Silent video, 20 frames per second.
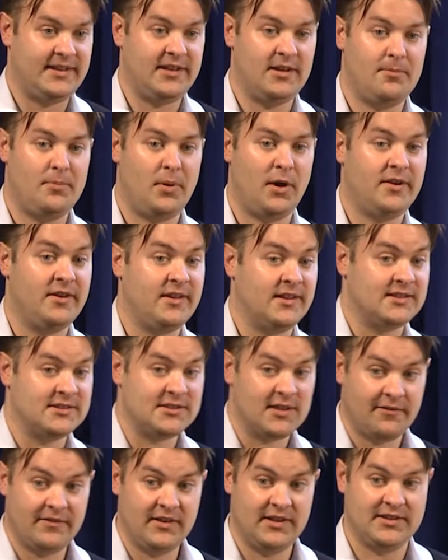the abundance
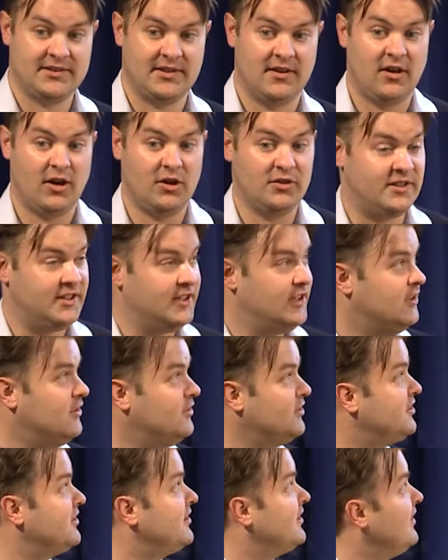of these
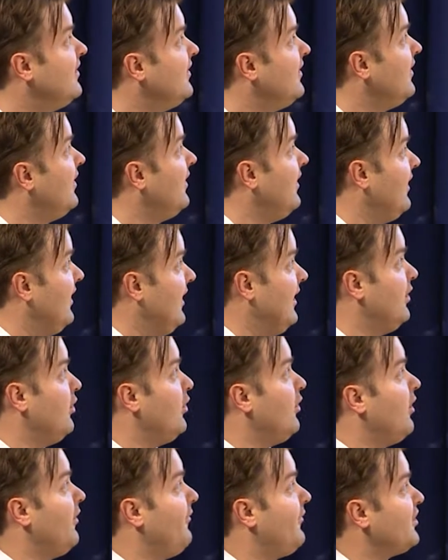OTUs in
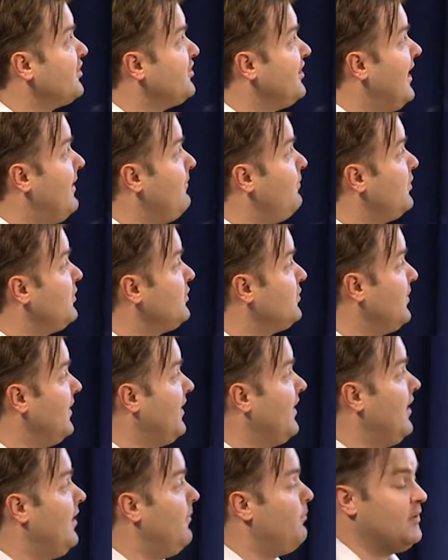all of our samples with
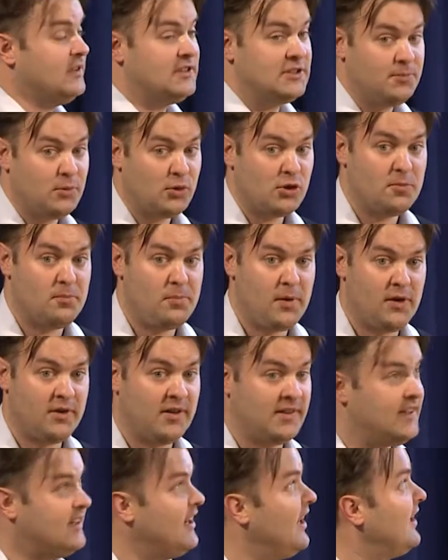a principal
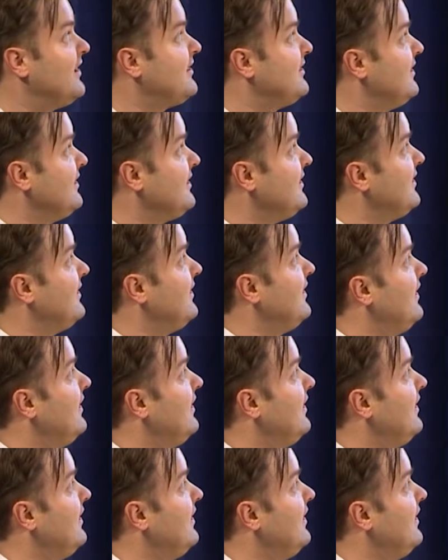component analysis,